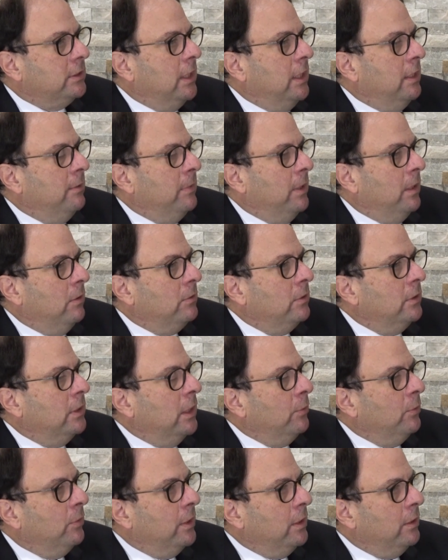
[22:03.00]
came out, and
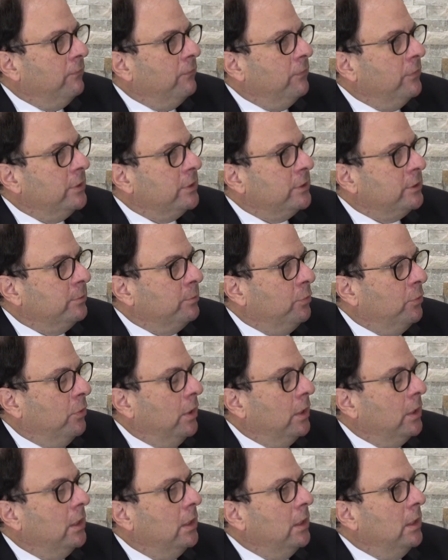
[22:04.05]
they were there for the
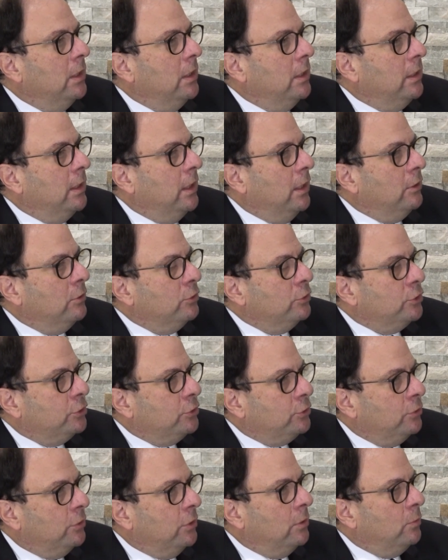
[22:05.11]
support. They
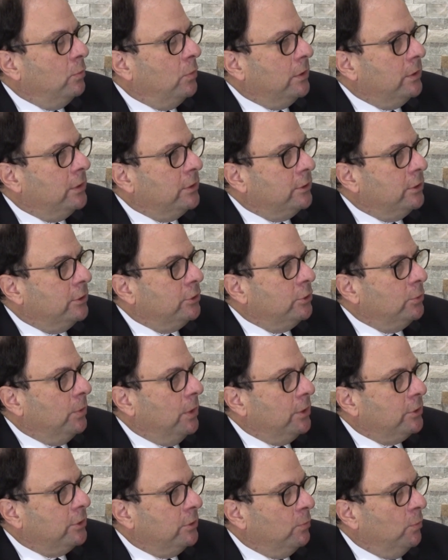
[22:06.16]
understood what the
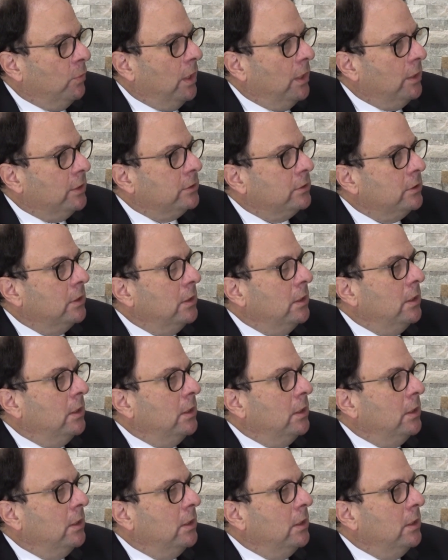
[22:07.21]
situation was.